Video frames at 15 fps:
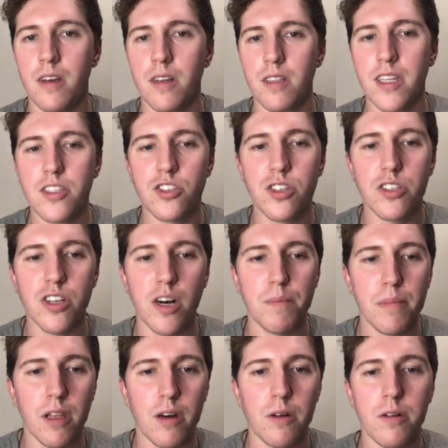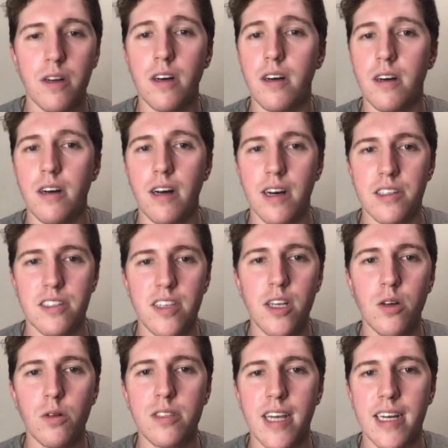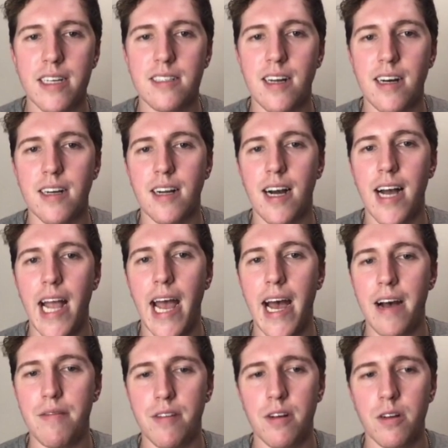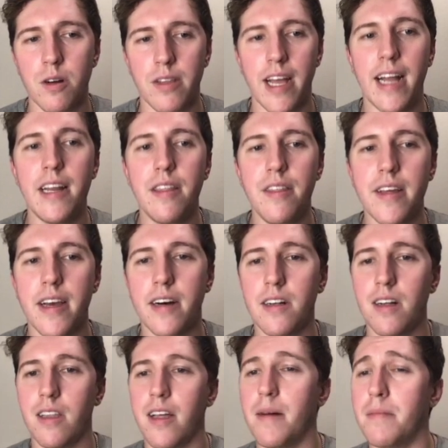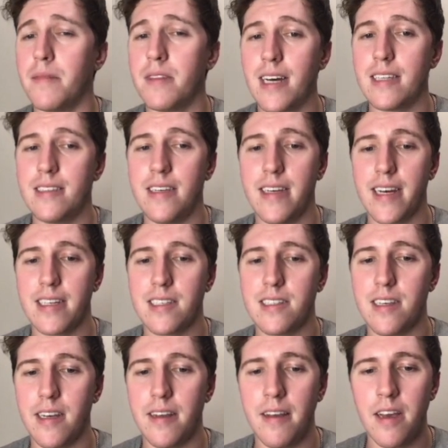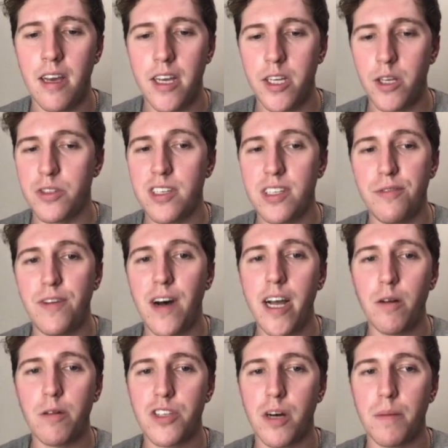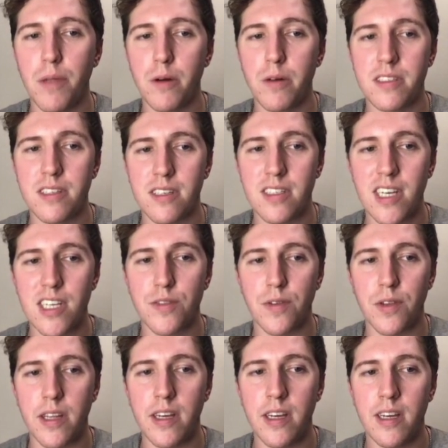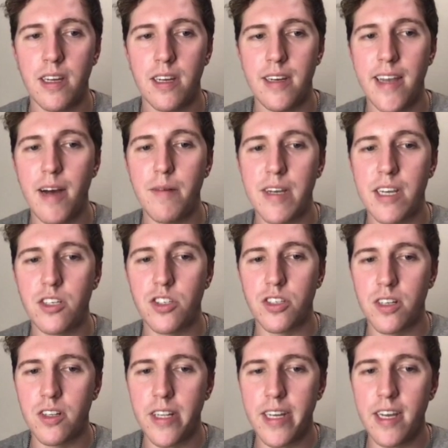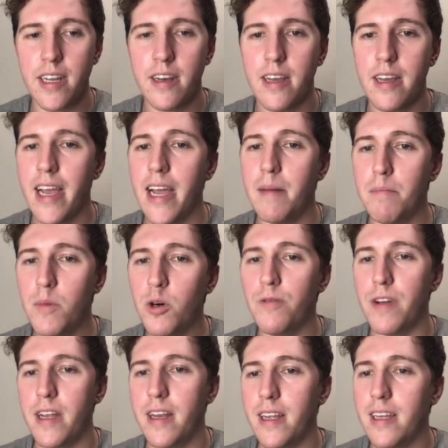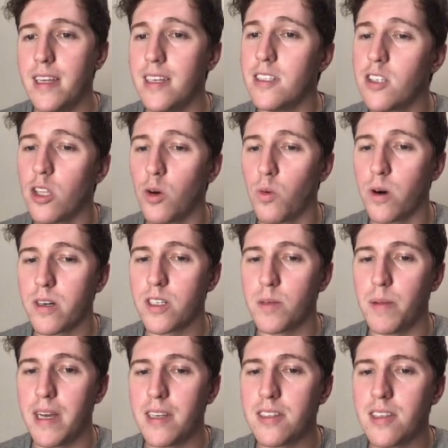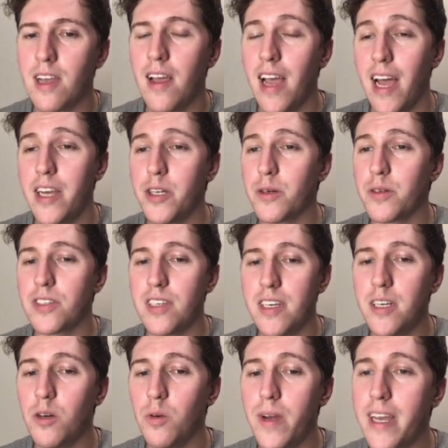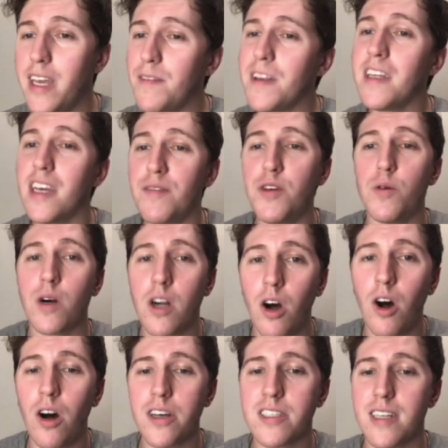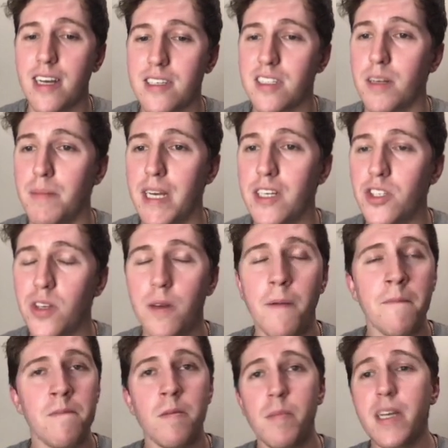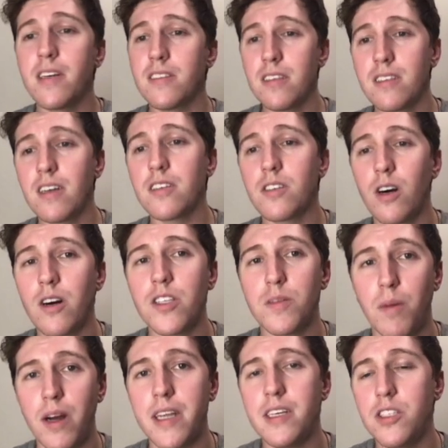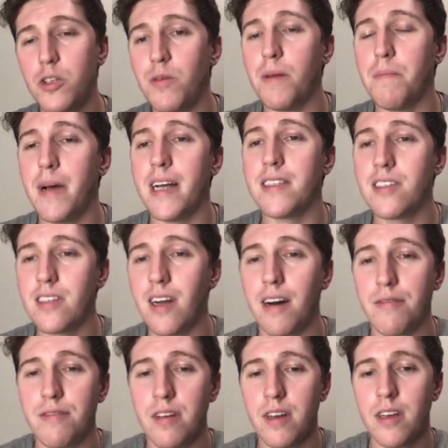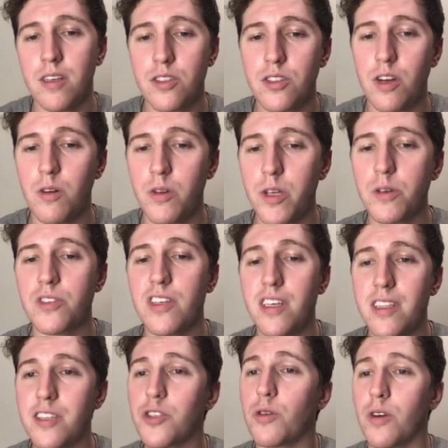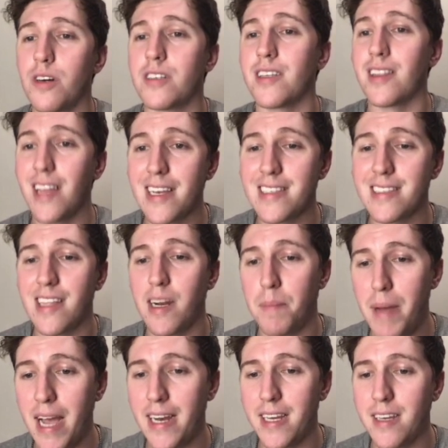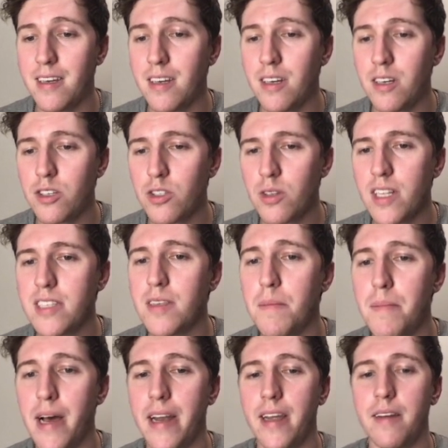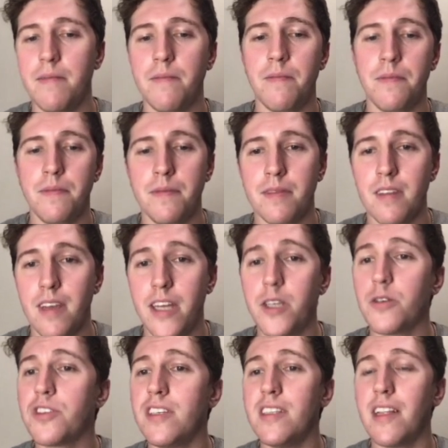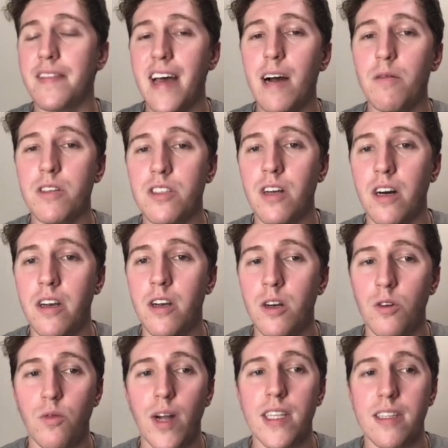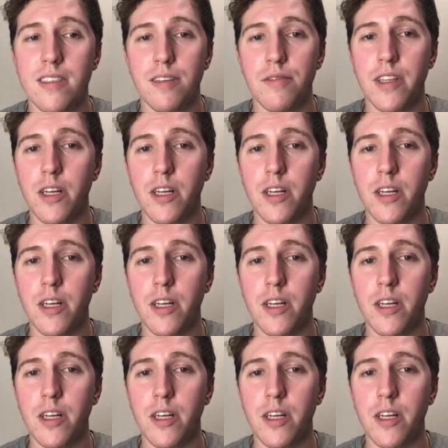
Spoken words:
let's just upload a single text doc I have called AnythingLLM.txt. You'll see the file was uploaded successfully. Now we can just click it and move it into the workspace. And you'll see we even give you a cost estimation because it does cost money to embed stuff. So you'll see this will cost less than a penny. So let's embed it. And you'll see that that was done relatively